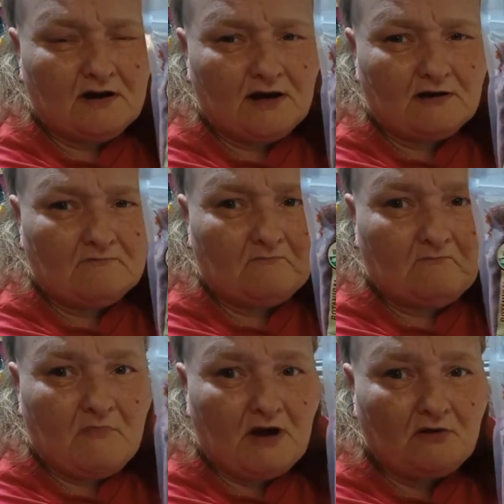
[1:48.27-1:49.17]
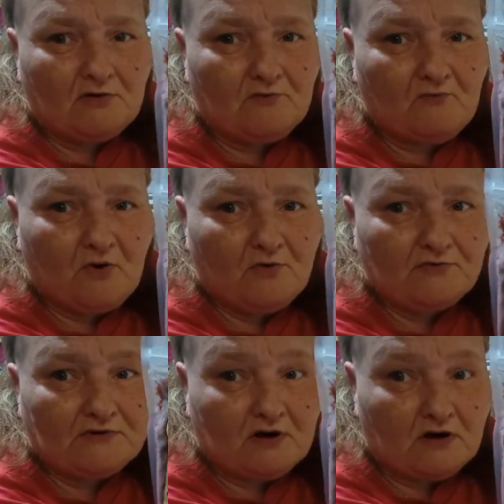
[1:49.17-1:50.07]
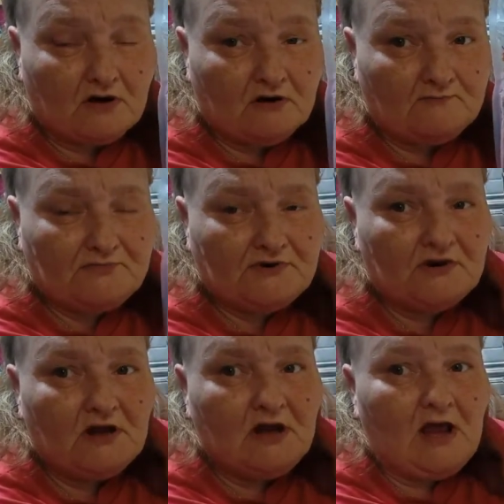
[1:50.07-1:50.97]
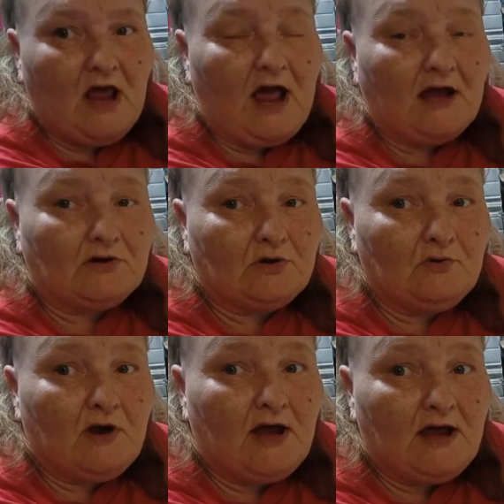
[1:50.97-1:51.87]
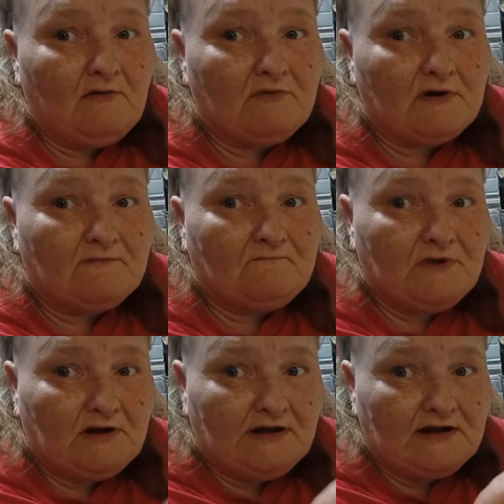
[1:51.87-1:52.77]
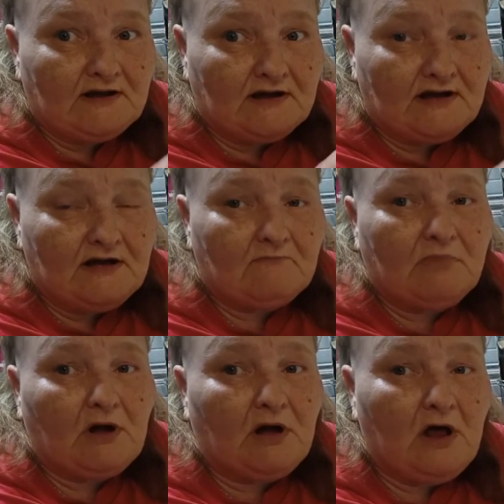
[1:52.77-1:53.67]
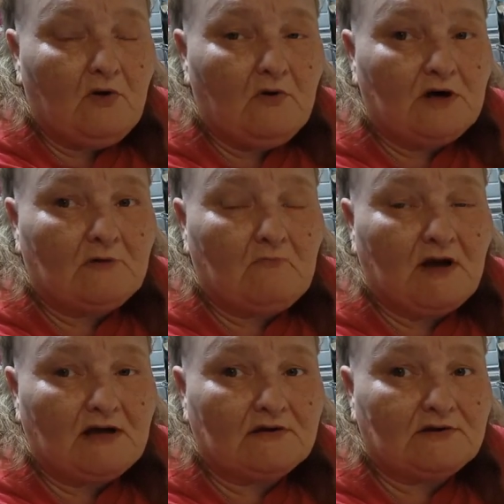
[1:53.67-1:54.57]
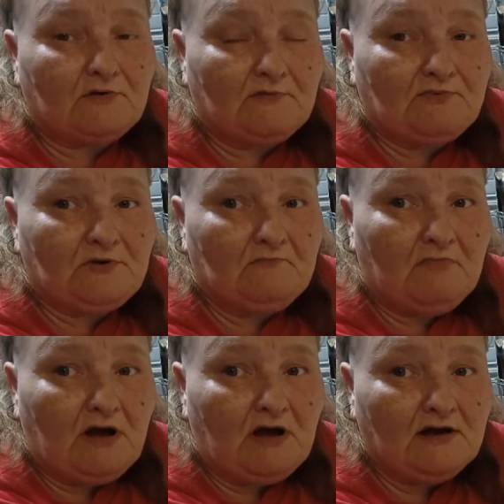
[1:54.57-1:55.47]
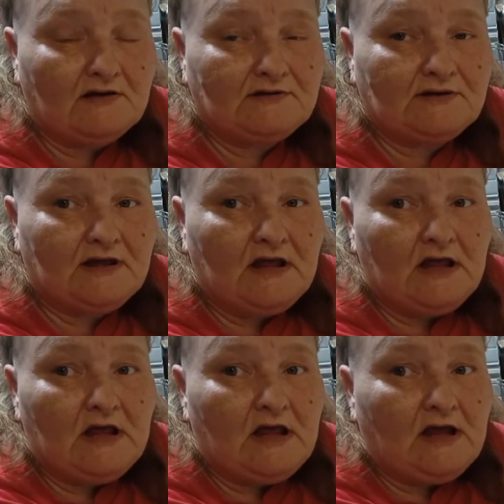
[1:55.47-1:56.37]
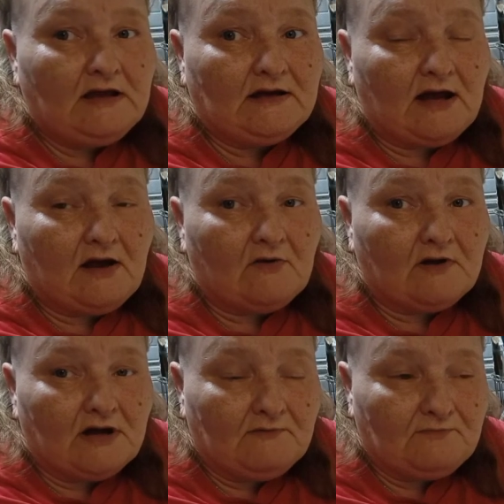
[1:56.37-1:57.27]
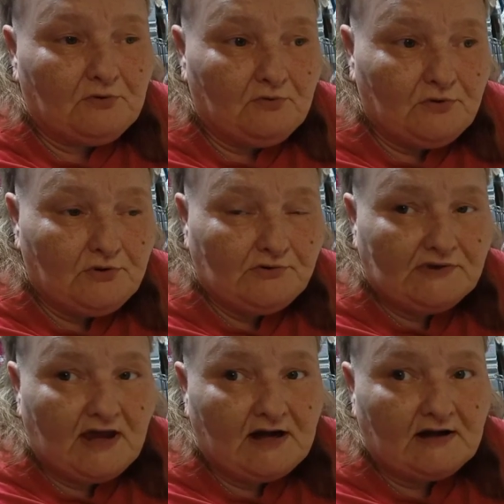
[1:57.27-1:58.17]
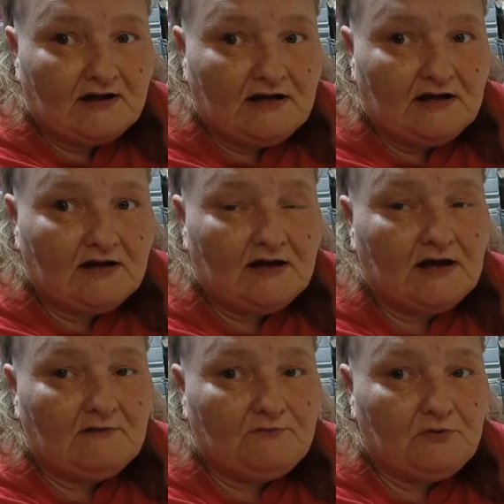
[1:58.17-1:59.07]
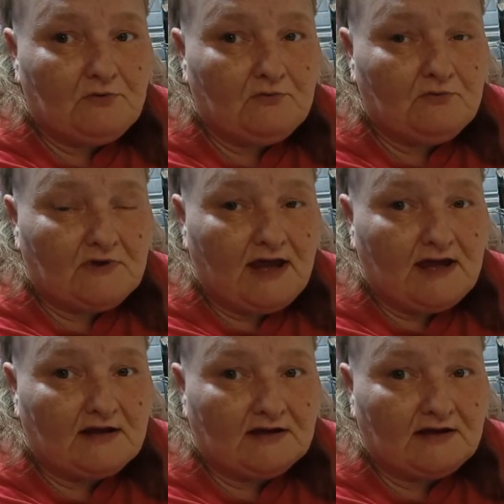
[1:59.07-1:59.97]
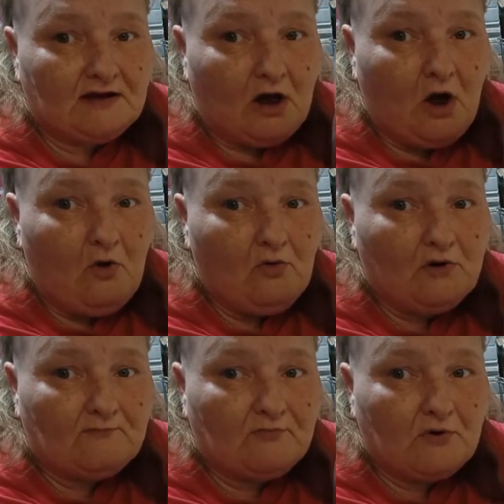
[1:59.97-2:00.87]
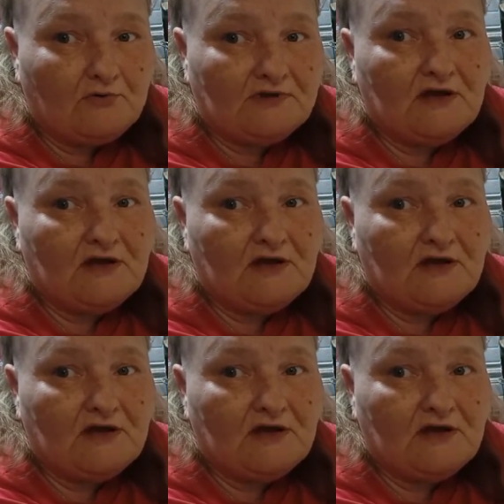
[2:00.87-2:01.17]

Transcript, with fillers: at Mountain Rose Herbs. I do have an affiliate link below in my description box. Now, if you use that link, if you can't get a hold of rose